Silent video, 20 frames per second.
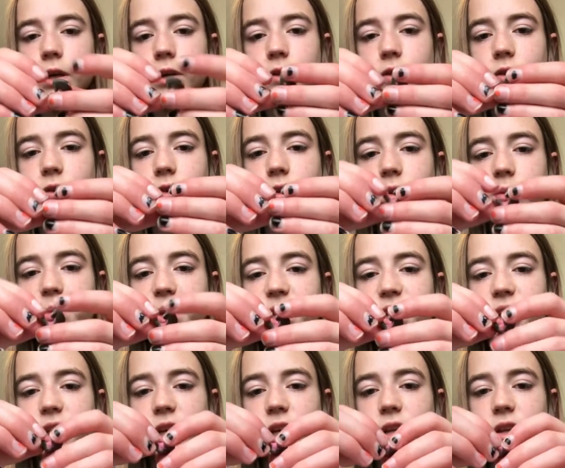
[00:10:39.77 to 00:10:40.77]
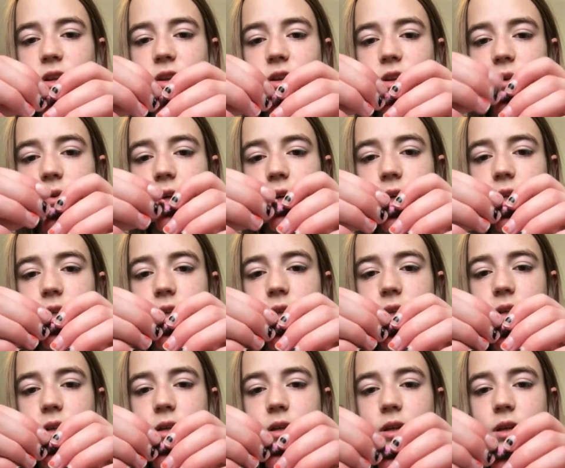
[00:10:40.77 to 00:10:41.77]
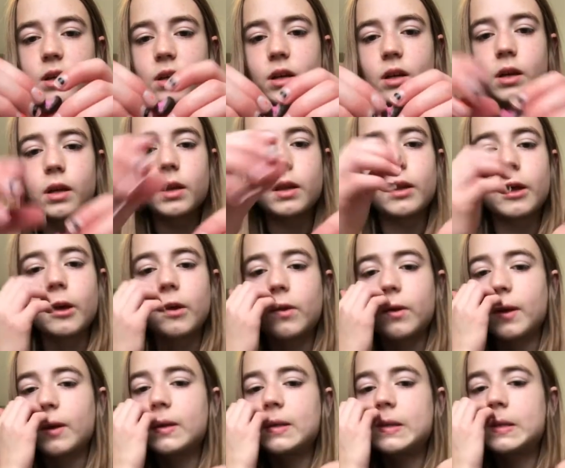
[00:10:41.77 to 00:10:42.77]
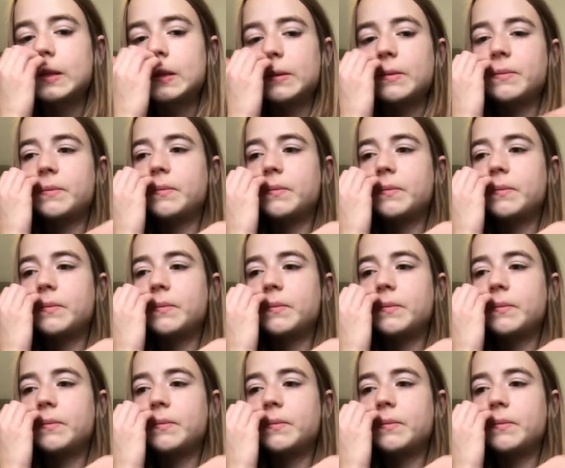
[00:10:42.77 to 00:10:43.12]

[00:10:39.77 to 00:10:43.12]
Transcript: This is going to be an eaten donut, like this.